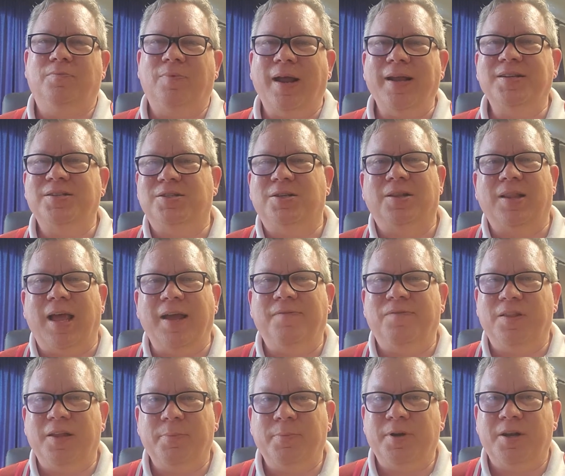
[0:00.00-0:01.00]
rights to life,
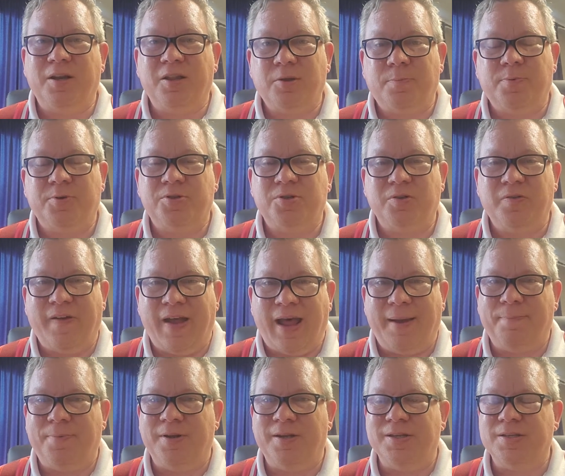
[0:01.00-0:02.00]
liberty, and the pursuit of
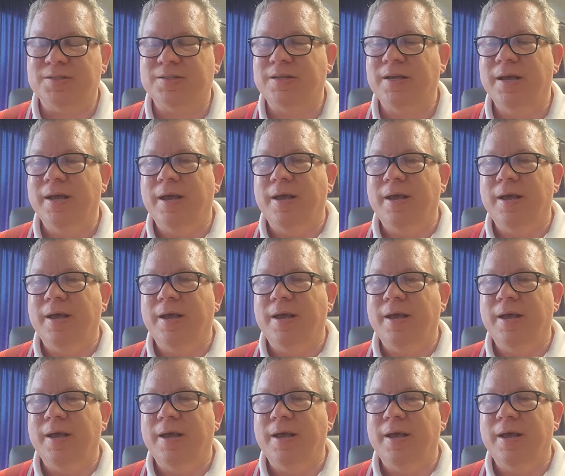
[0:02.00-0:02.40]
happiness.